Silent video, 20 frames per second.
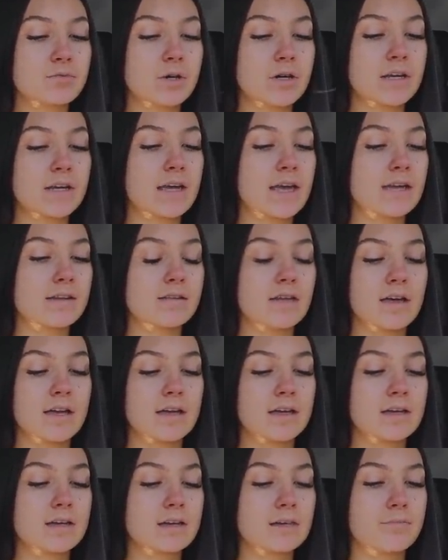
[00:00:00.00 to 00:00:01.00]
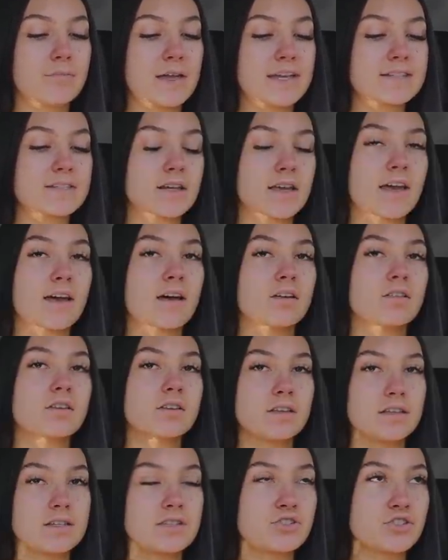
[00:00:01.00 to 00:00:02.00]
wanna get like basic
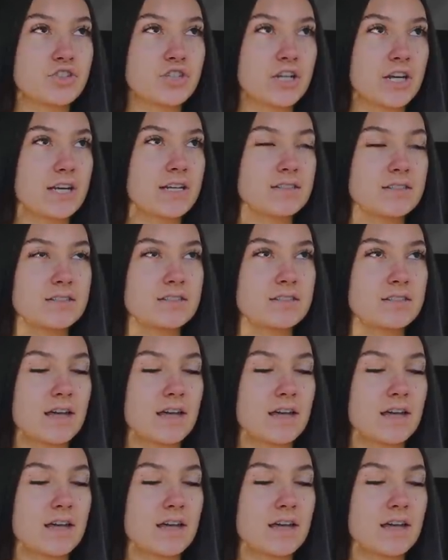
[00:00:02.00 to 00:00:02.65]
healthy shit